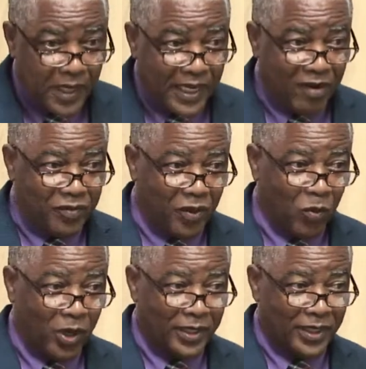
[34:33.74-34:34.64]
If they
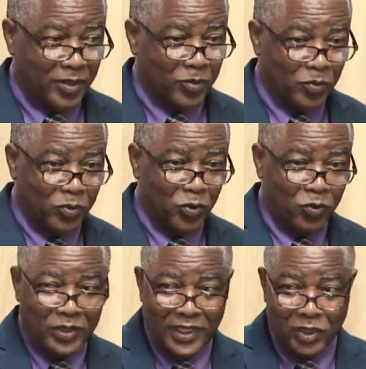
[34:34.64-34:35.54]
want to
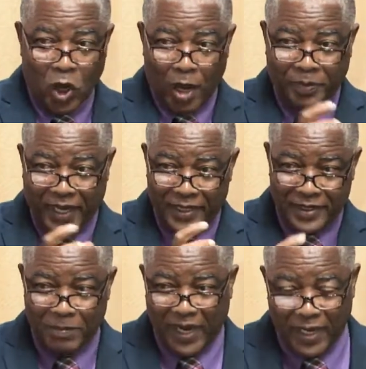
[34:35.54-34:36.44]
do these optics
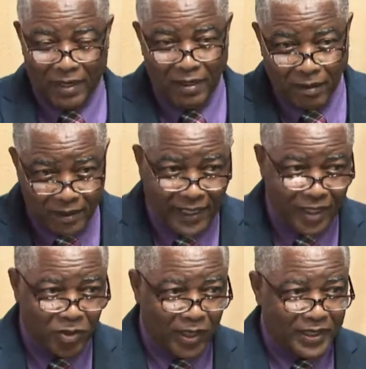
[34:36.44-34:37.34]
to make it look like
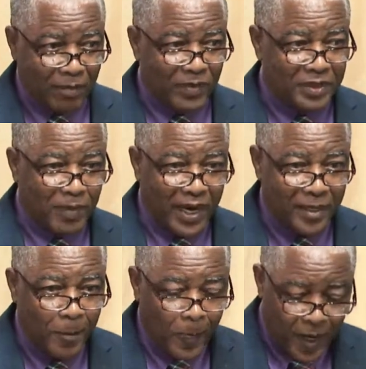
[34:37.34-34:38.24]
they're doing something smart,
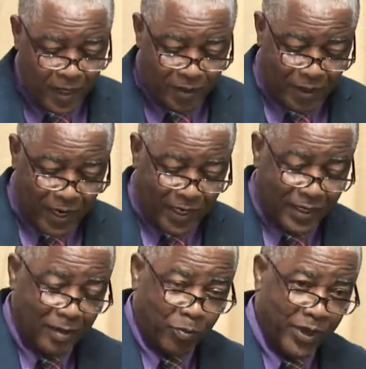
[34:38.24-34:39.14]
other
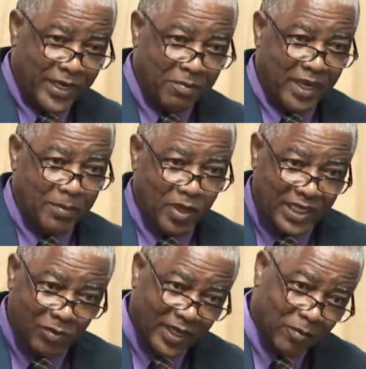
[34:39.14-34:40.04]
than printing money, because
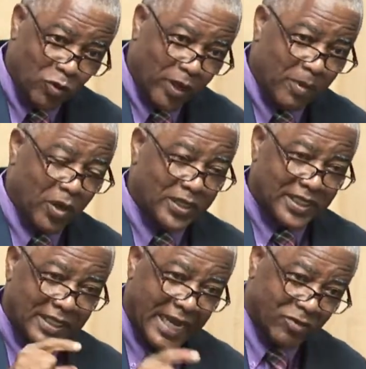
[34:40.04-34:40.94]
that's what they're doing, because the
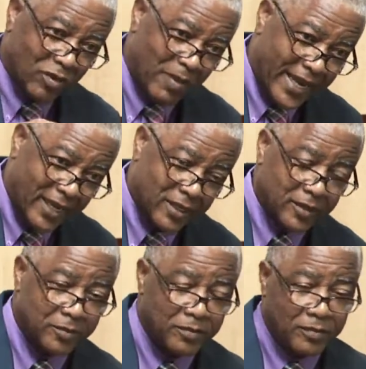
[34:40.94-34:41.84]
central bank
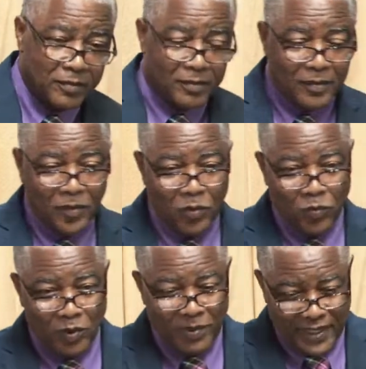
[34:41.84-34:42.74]

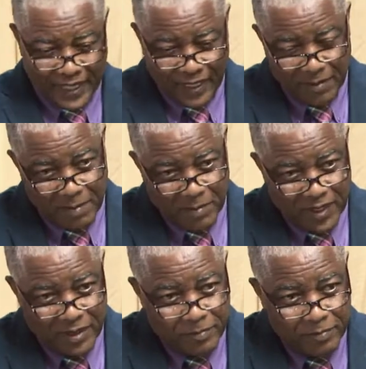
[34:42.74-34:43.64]
will be taking up that
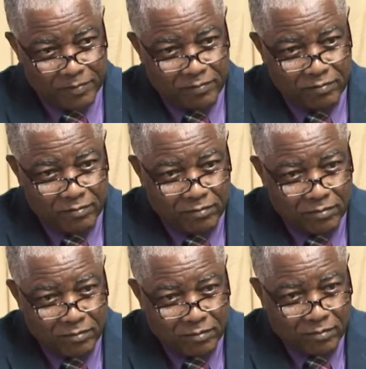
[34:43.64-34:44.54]
money,
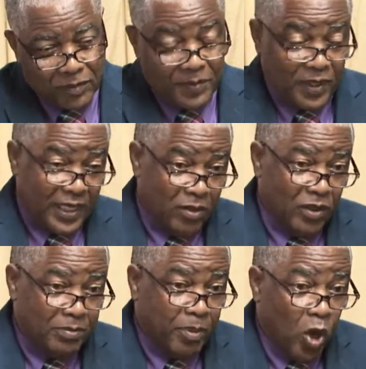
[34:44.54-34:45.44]
will be taking up
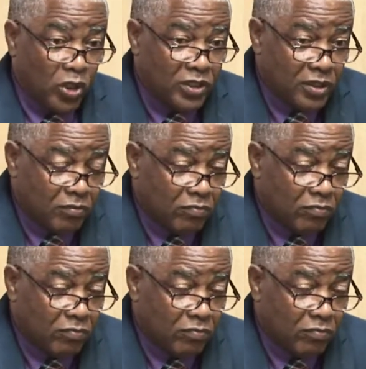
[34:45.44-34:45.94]
those bonds,